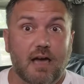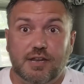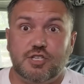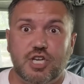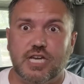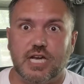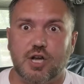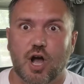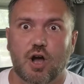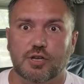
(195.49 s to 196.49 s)
How did she
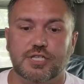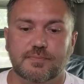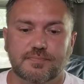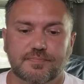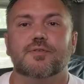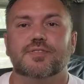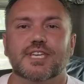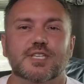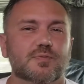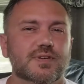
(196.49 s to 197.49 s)
get caught? So
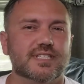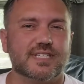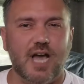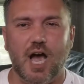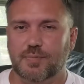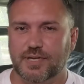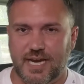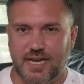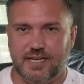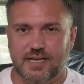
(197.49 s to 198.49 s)
this one's
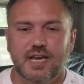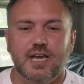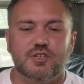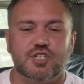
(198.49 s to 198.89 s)
complicated.